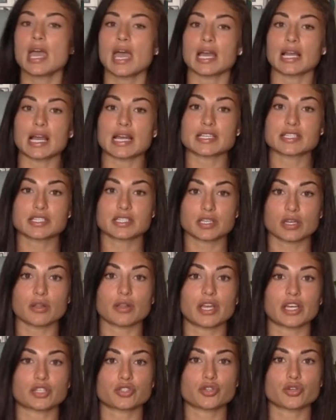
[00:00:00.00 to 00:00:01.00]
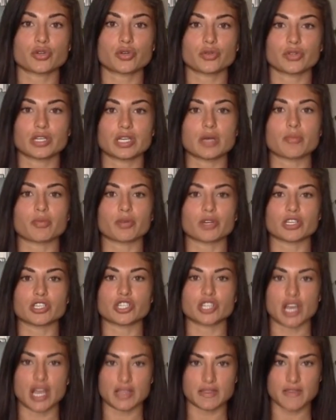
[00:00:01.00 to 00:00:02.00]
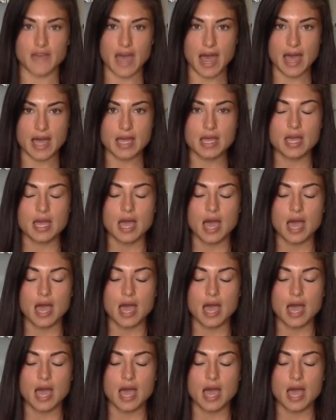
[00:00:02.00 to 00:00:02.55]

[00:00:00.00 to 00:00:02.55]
and I still truly appreciate that.